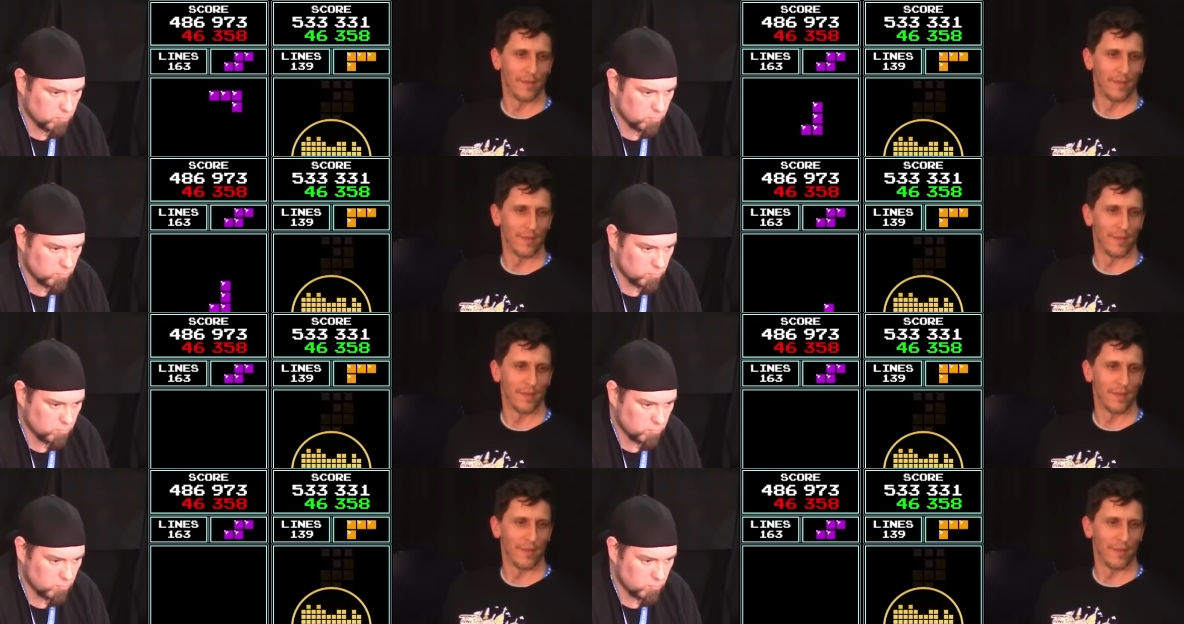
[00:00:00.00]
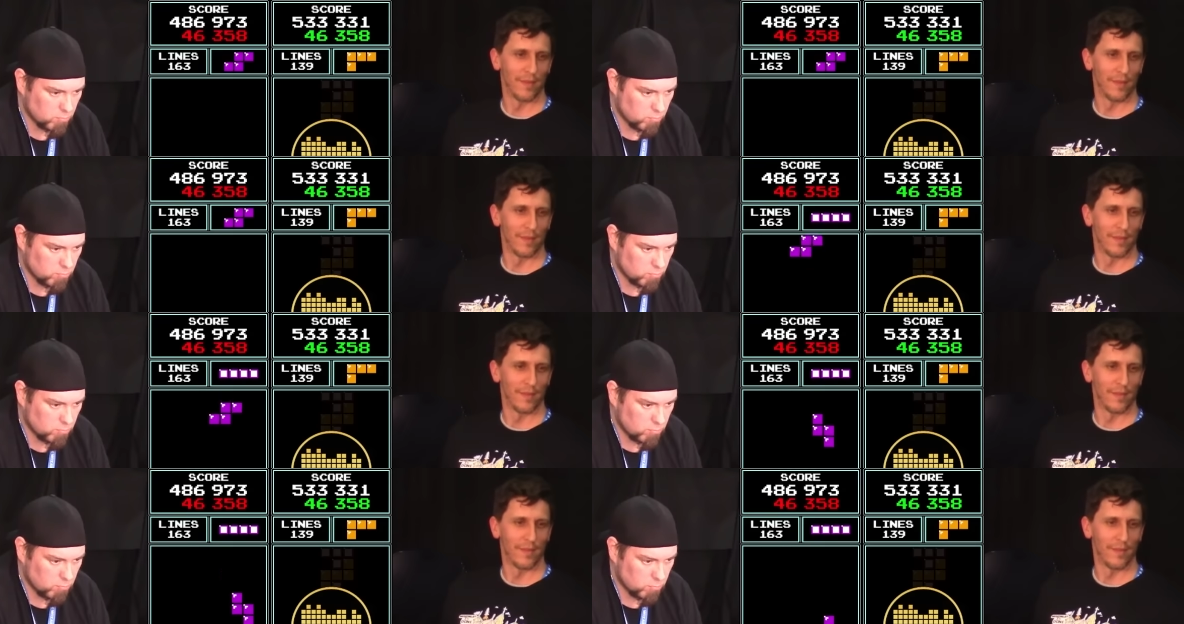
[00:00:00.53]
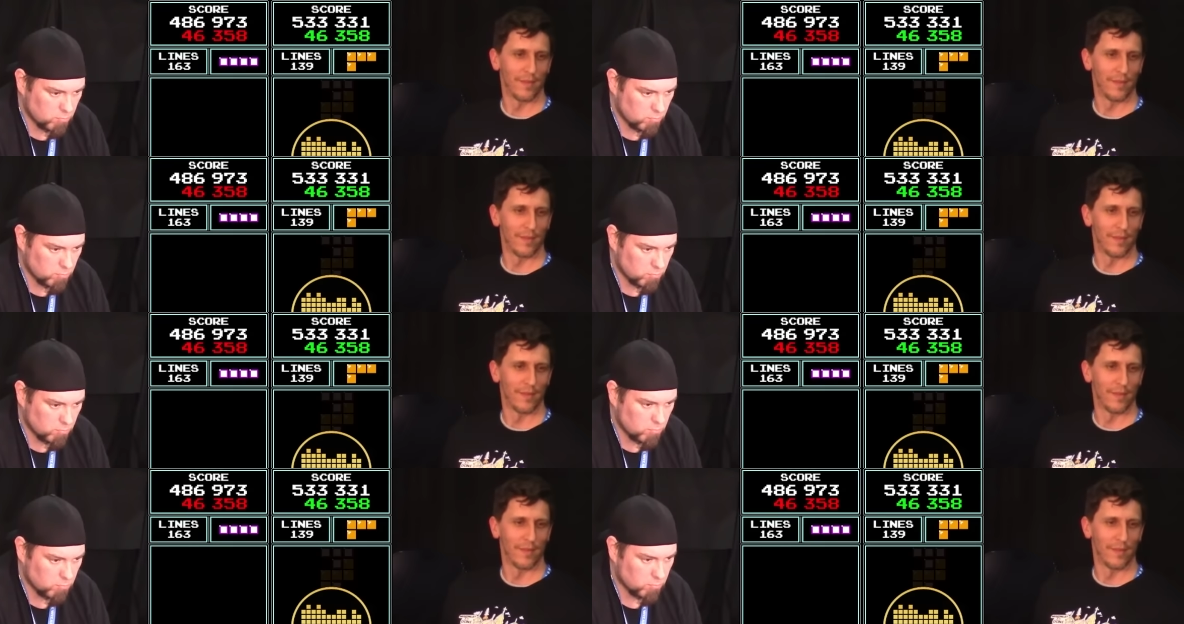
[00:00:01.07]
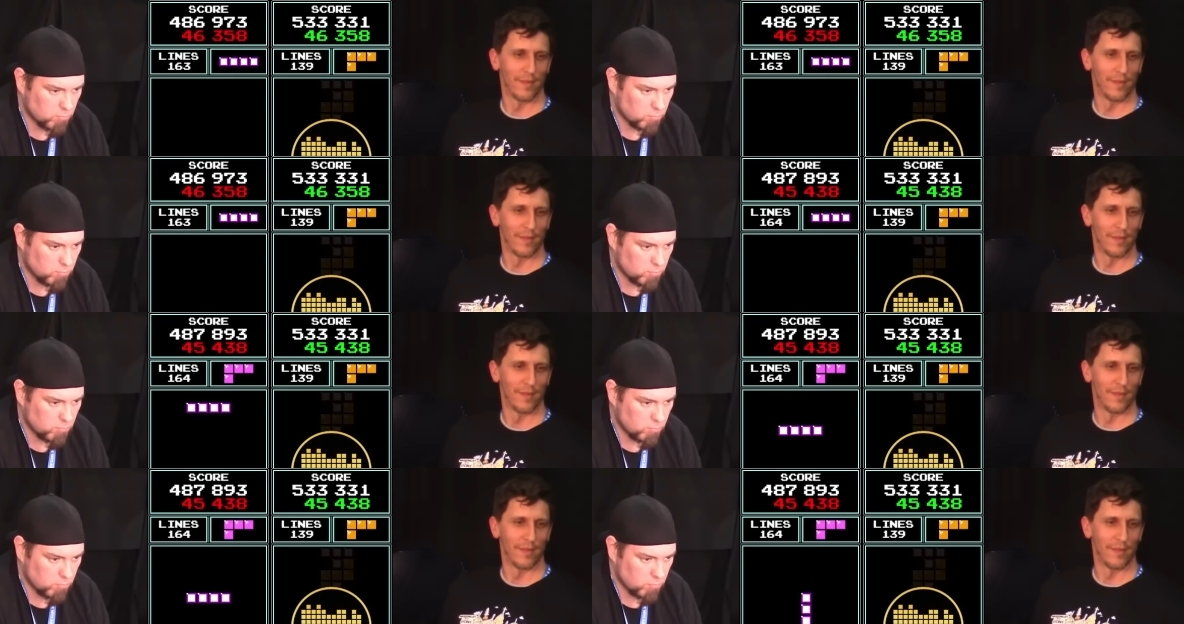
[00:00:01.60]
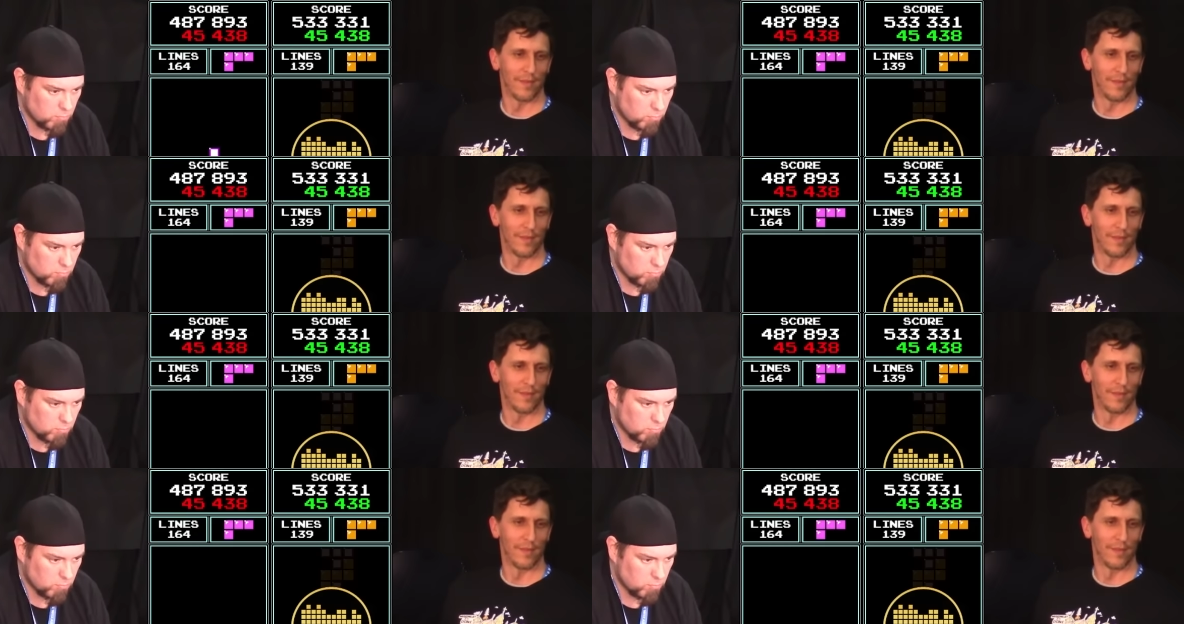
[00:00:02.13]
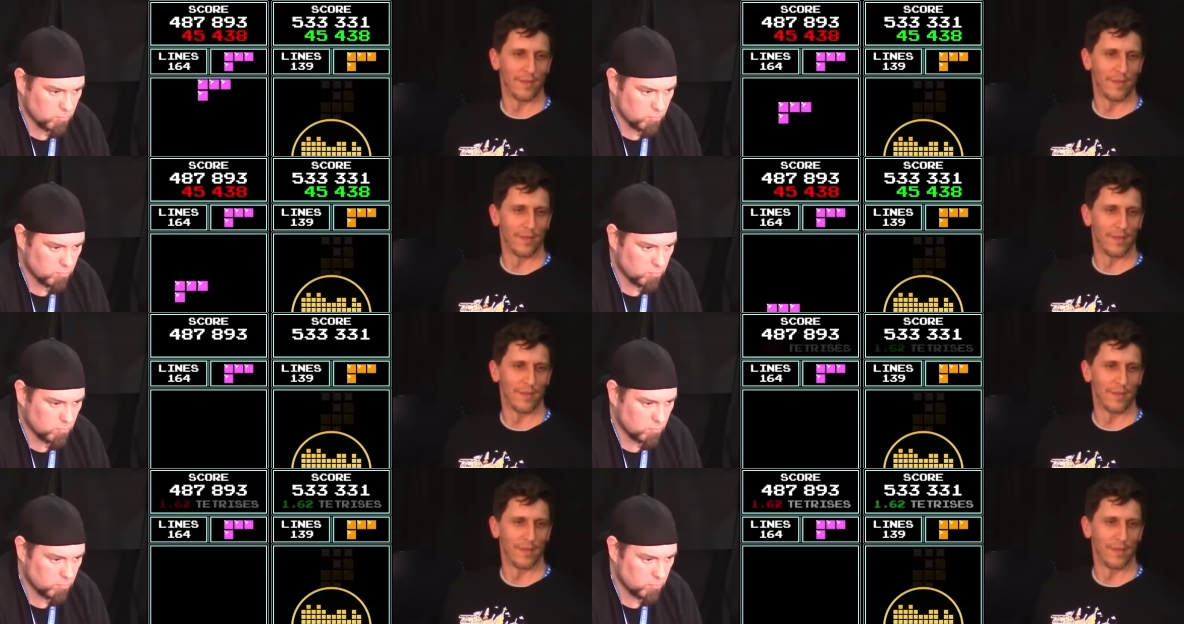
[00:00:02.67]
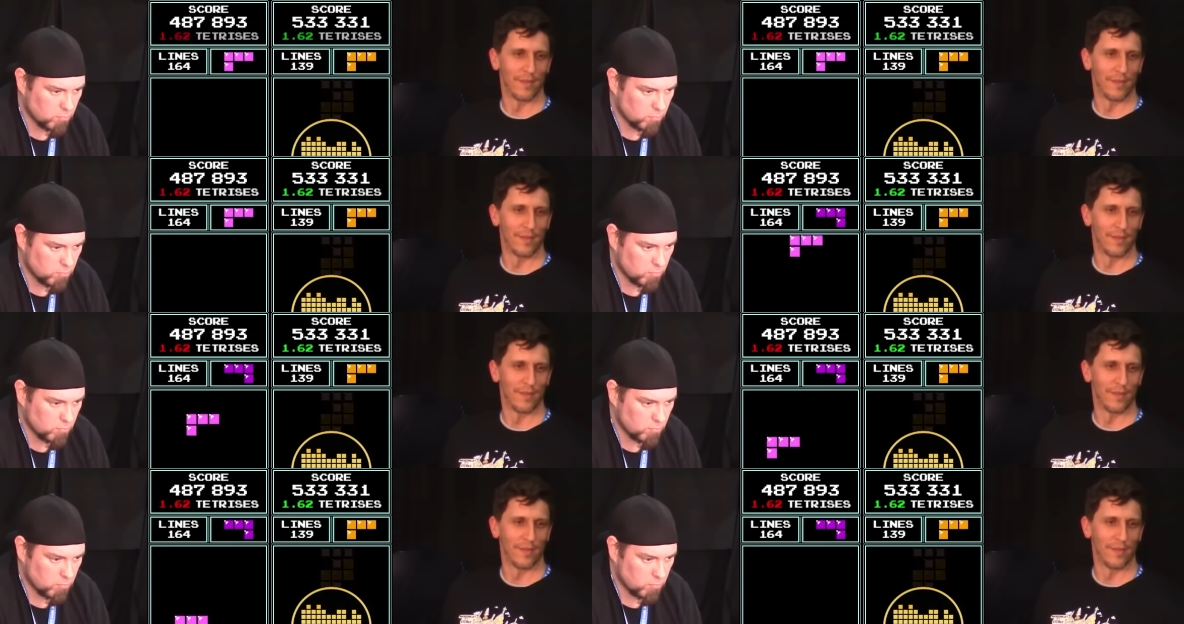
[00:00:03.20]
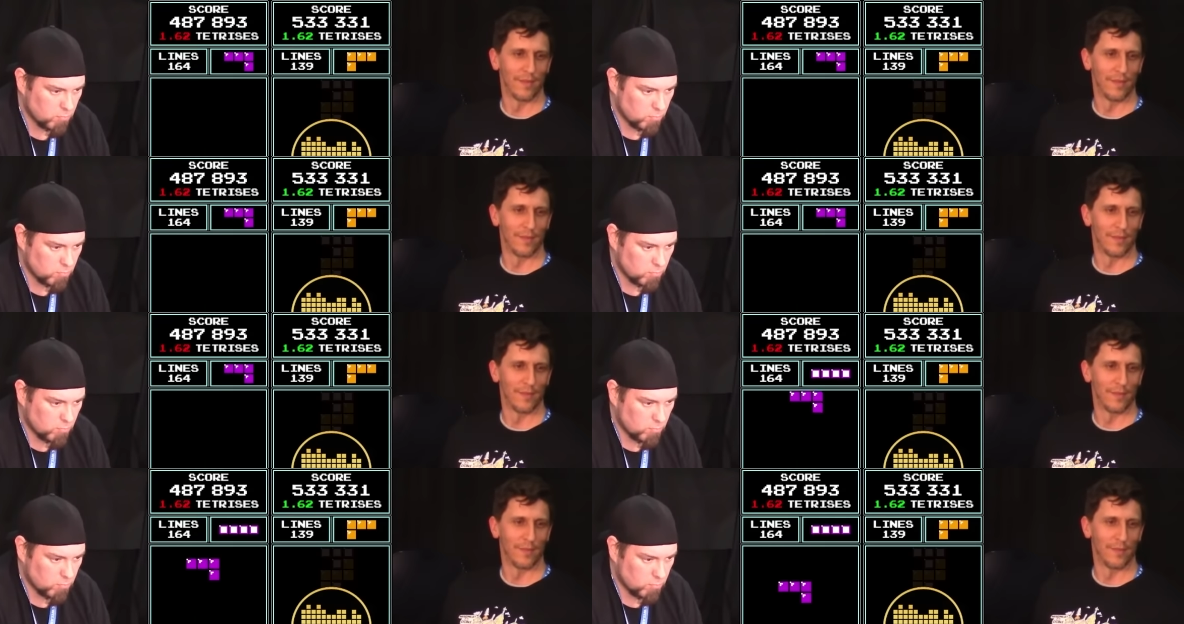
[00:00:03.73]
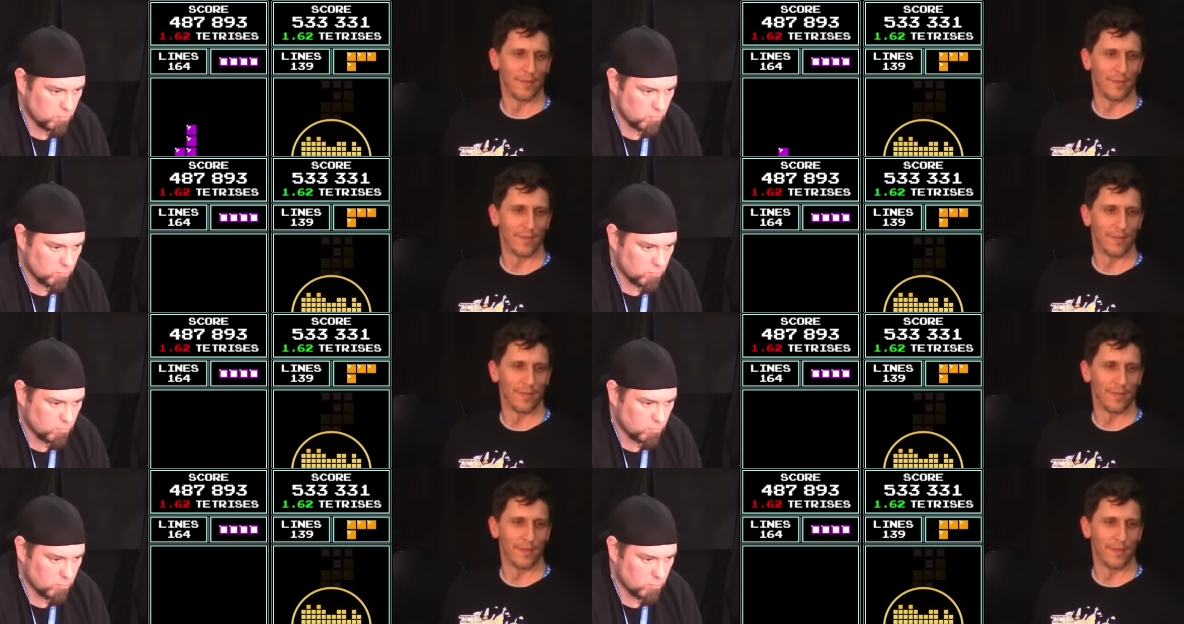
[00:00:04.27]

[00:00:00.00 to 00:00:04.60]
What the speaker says: (silence)